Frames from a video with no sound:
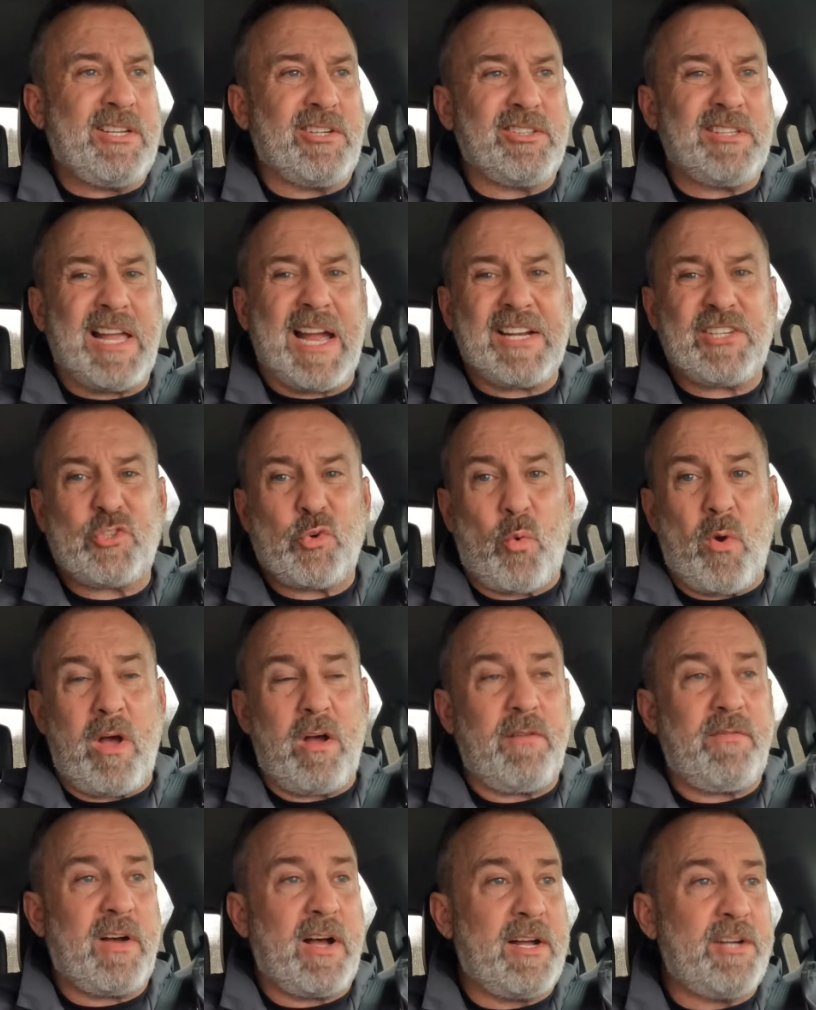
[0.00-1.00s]
killed like
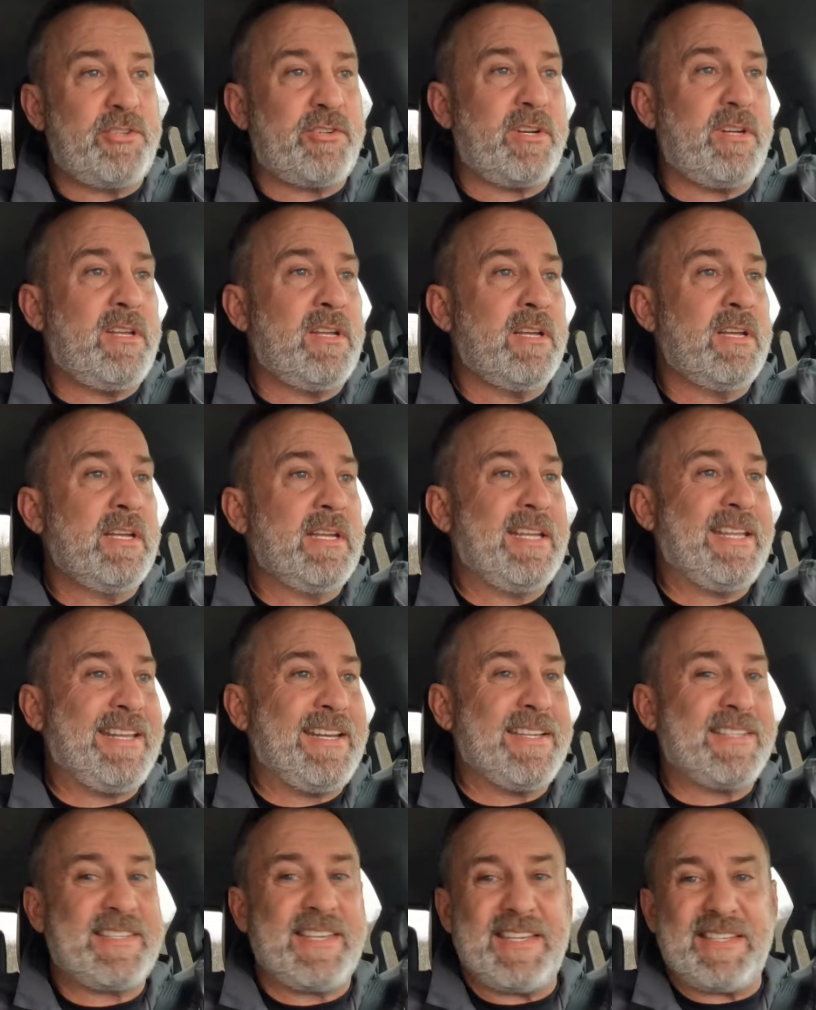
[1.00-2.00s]
1,200
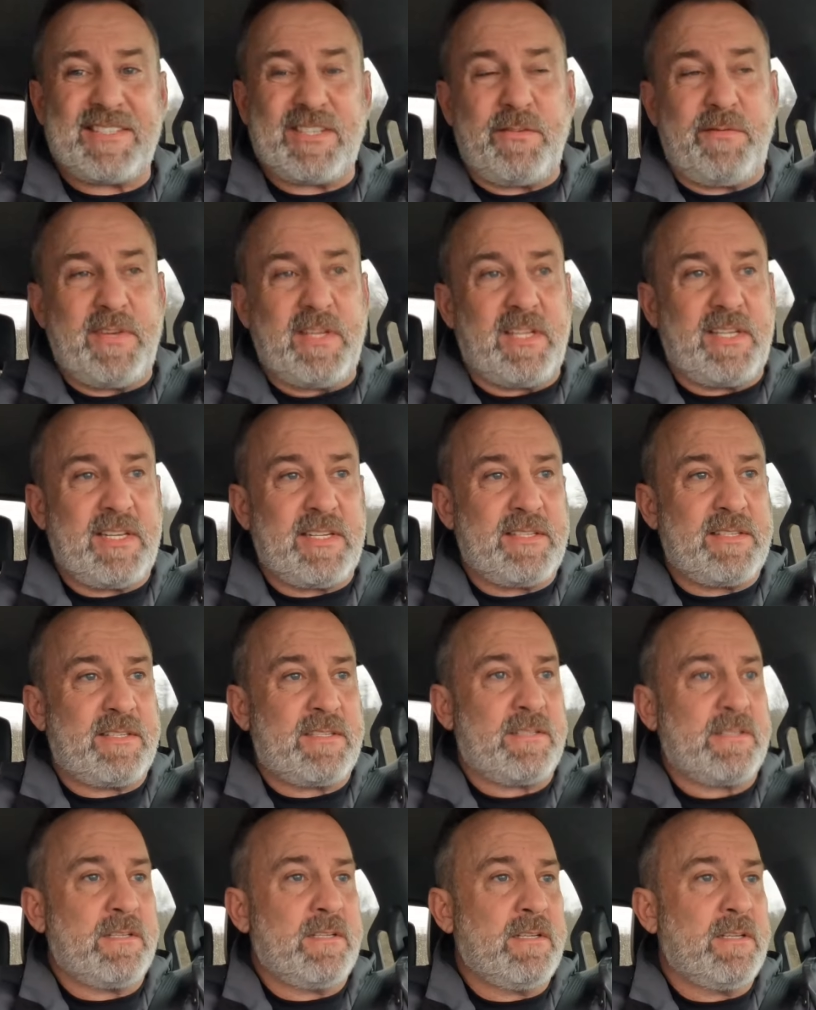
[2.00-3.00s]
innocent
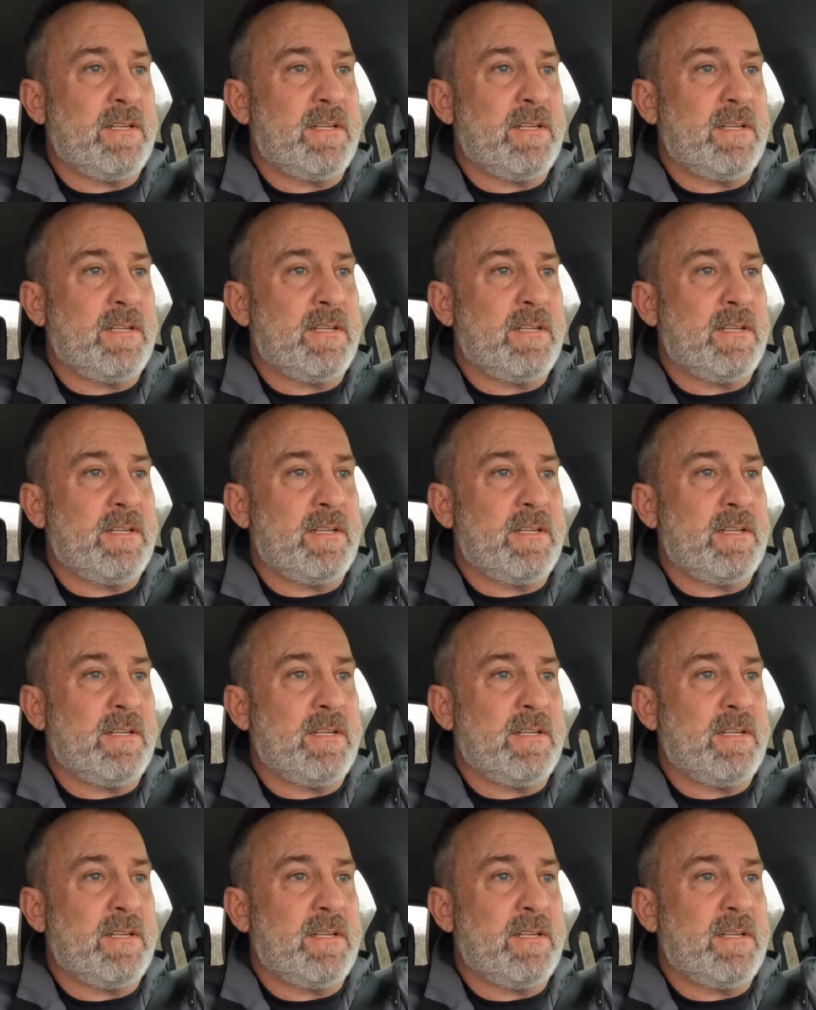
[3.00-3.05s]
civilians